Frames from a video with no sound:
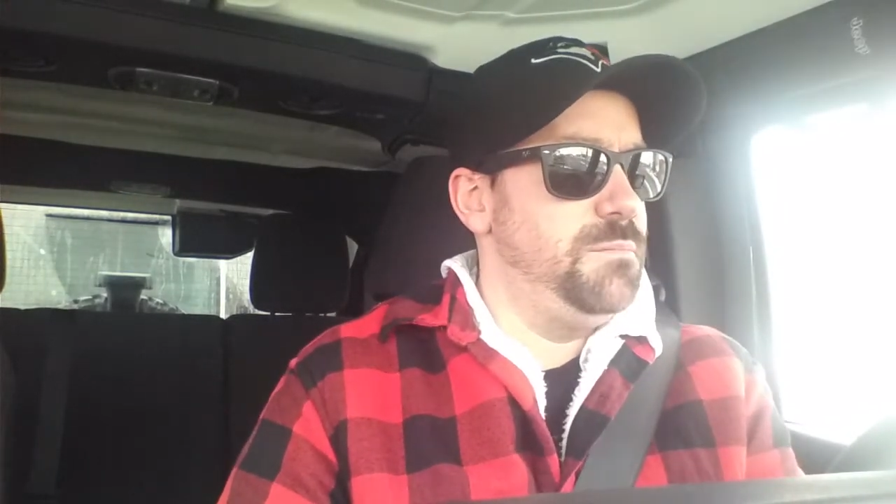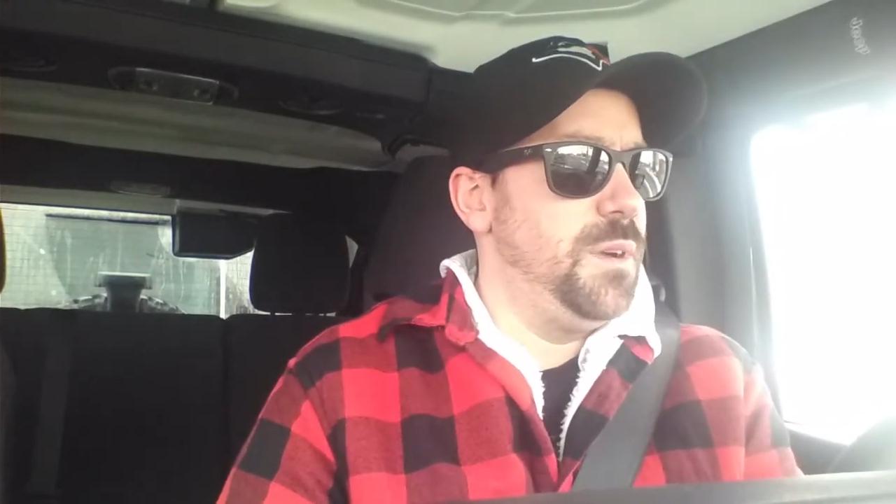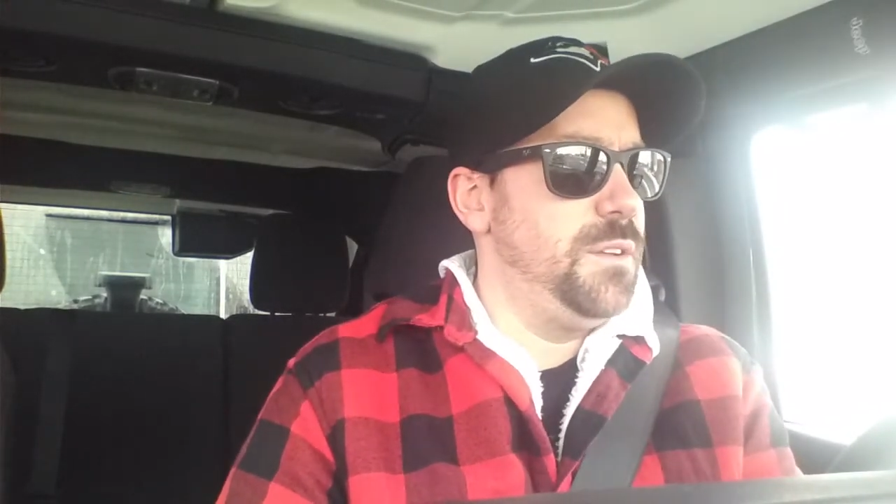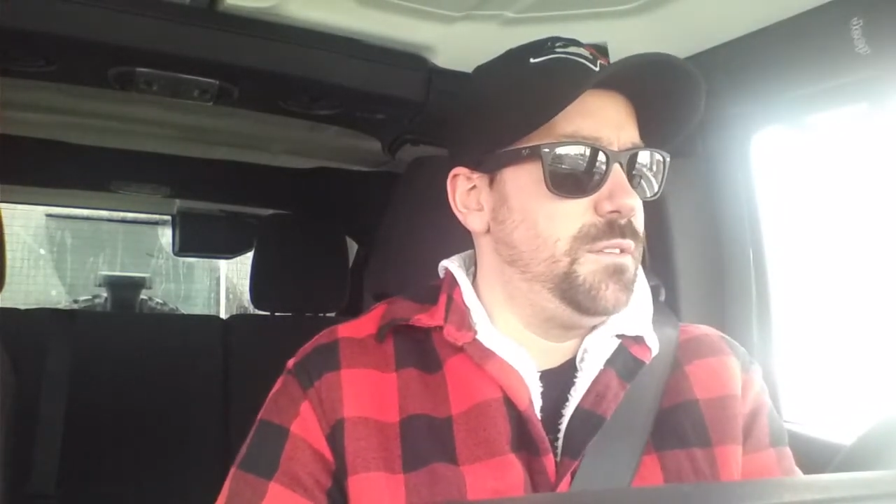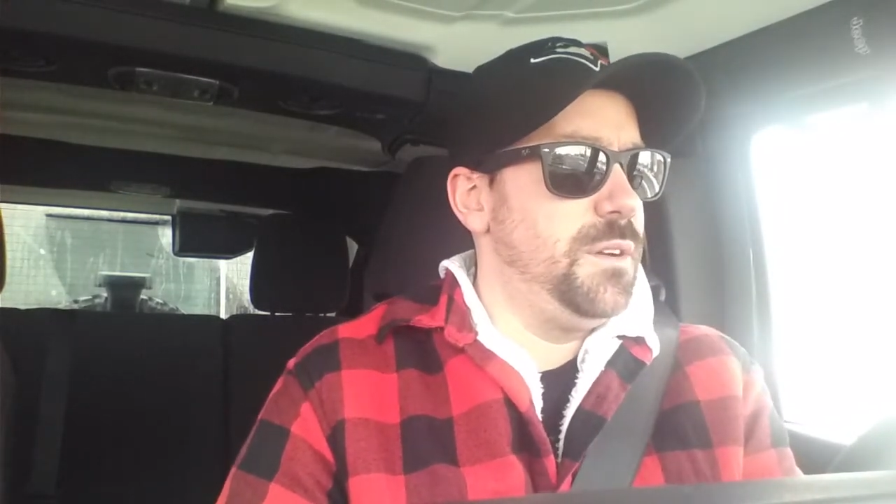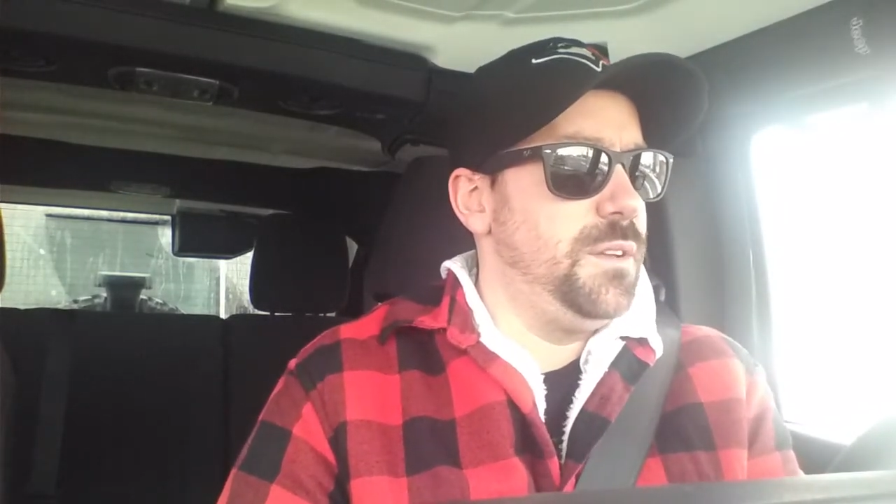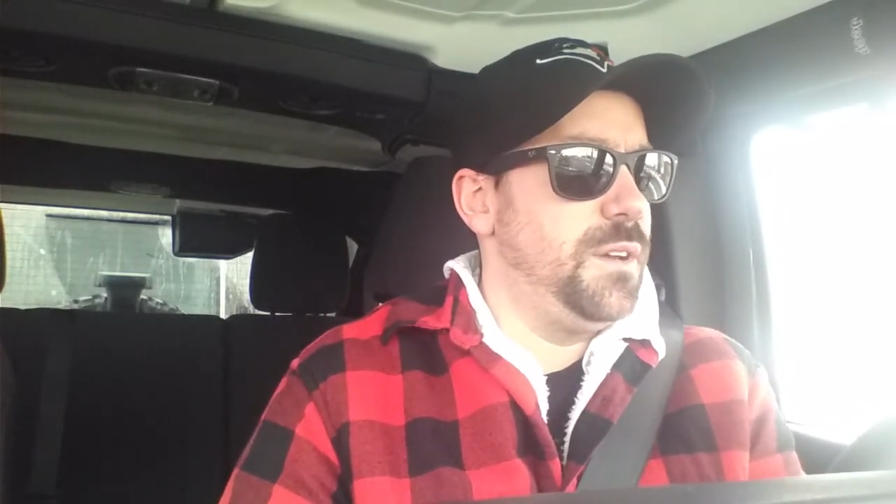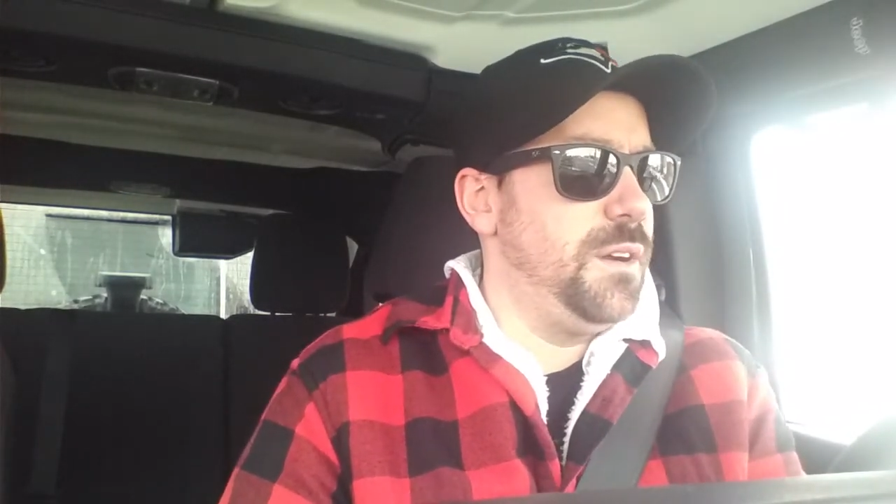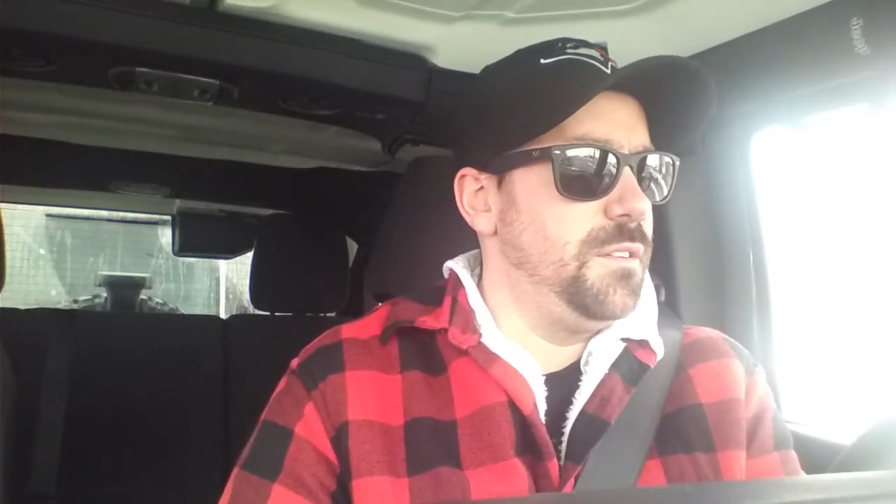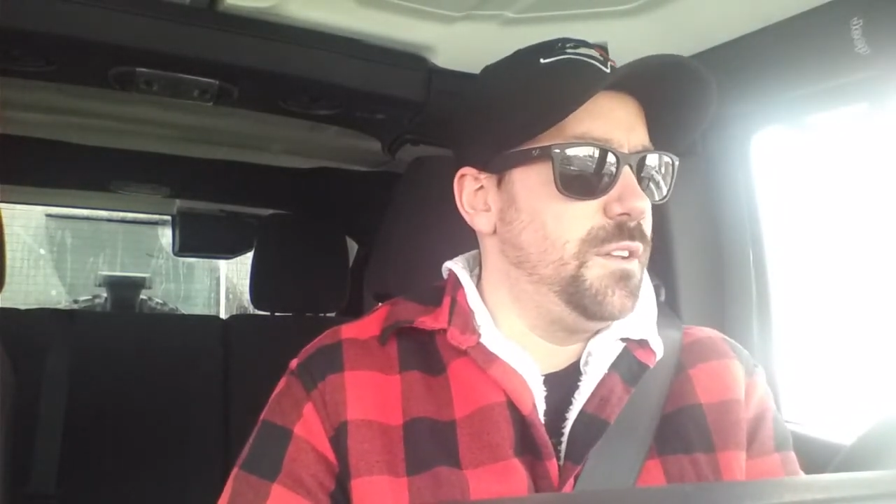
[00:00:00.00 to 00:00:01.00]
mud terrain
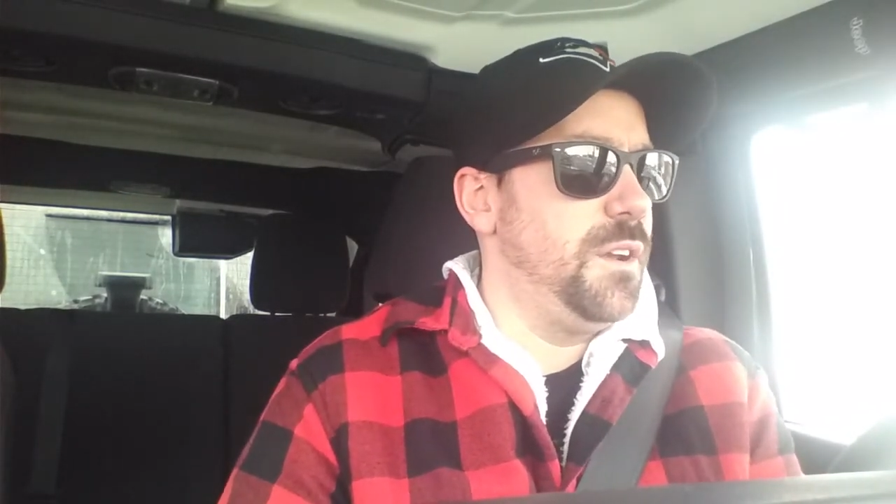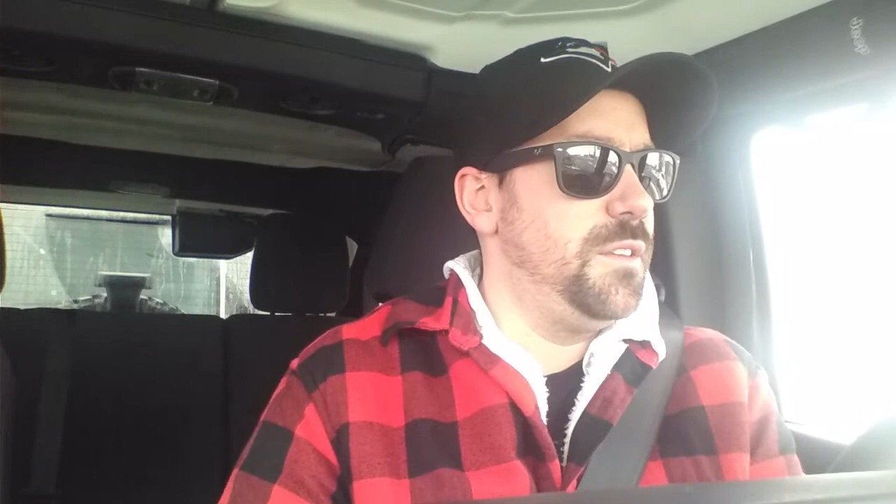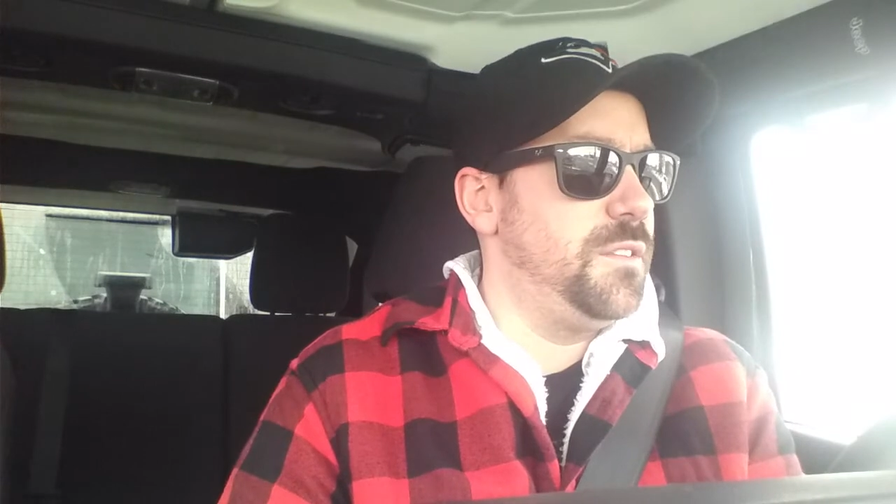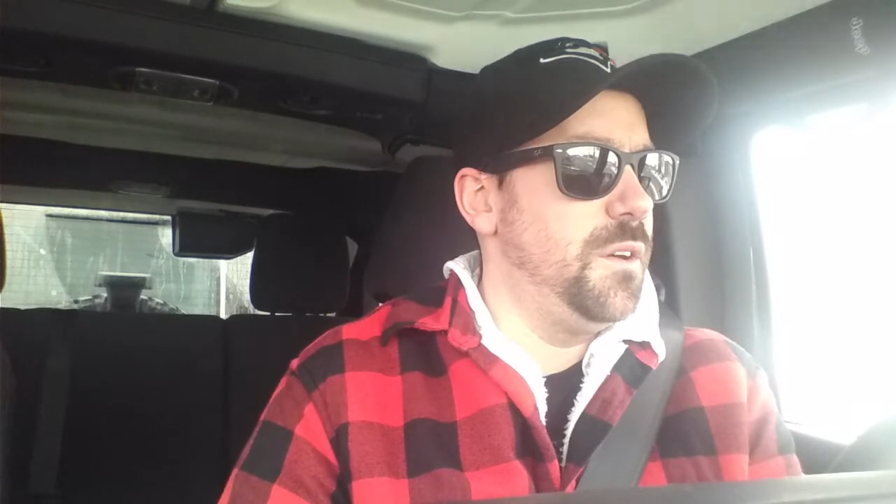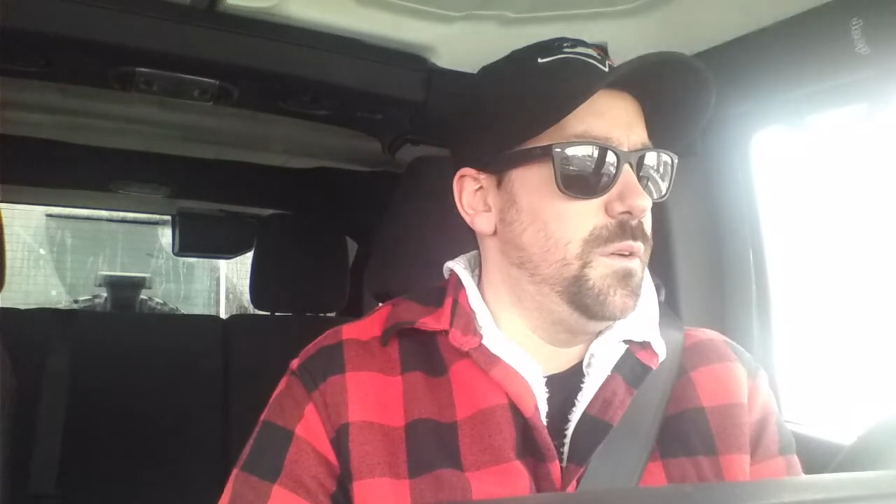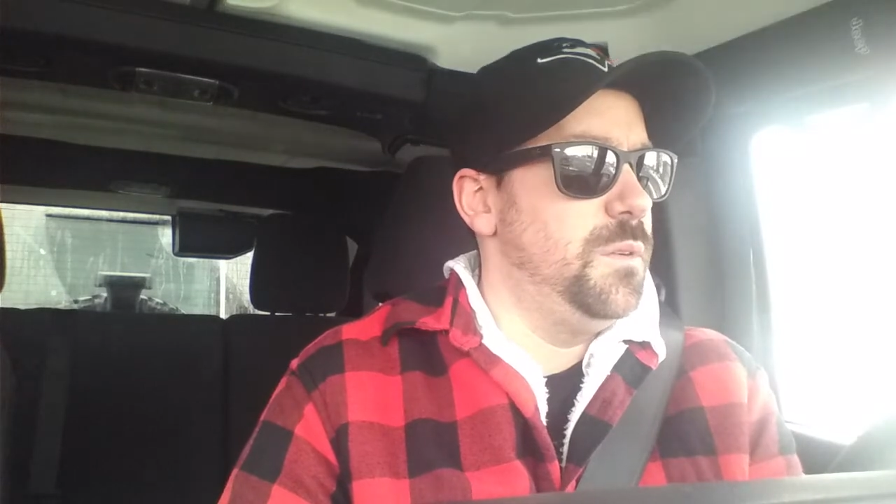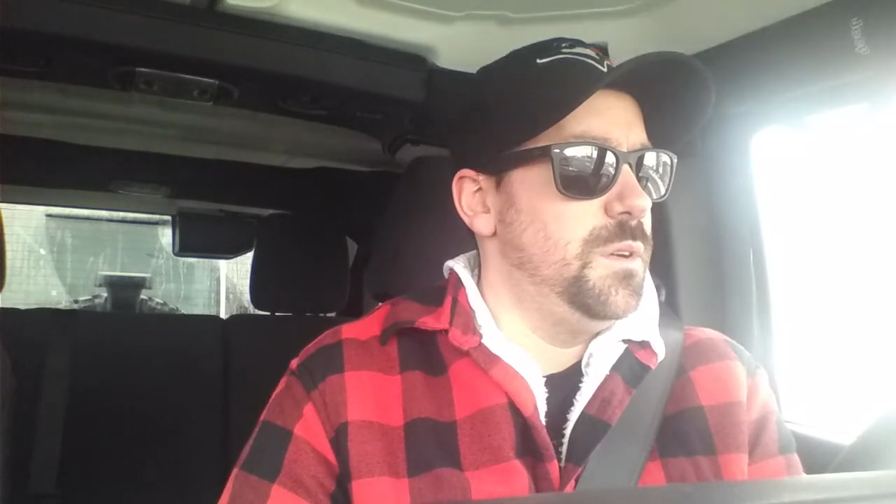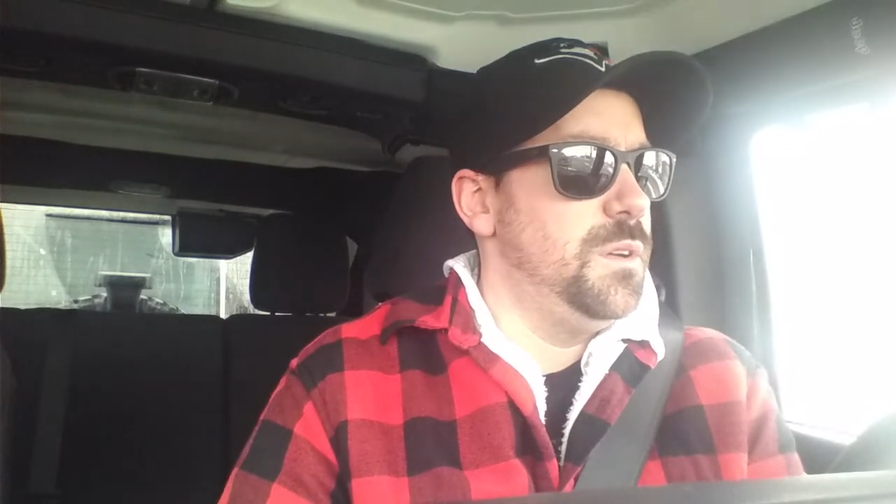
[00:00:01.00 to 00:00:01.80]
tires on it, so